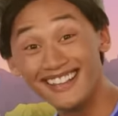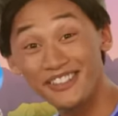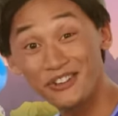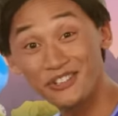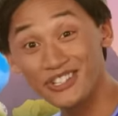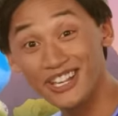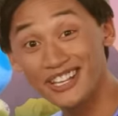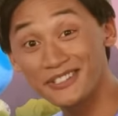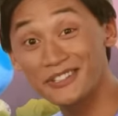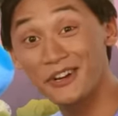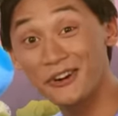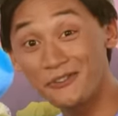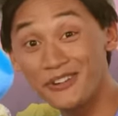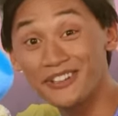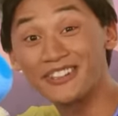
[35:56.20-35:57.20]
those eyes
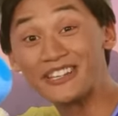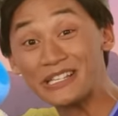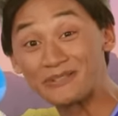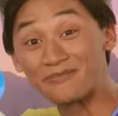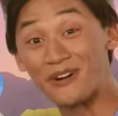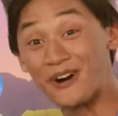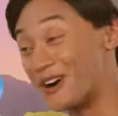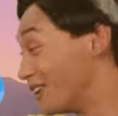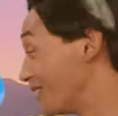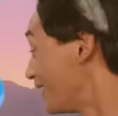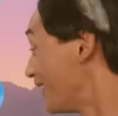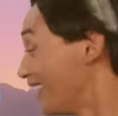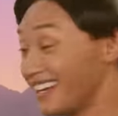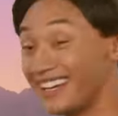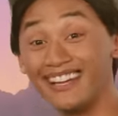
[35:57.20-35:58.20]
are really small.
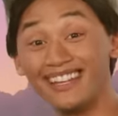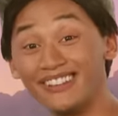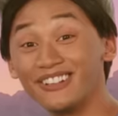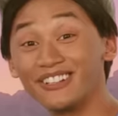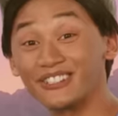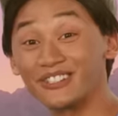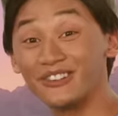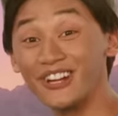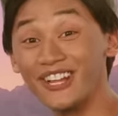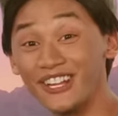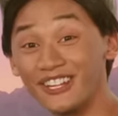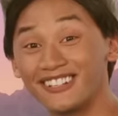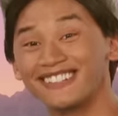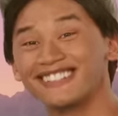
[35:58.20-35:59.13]
It looks great.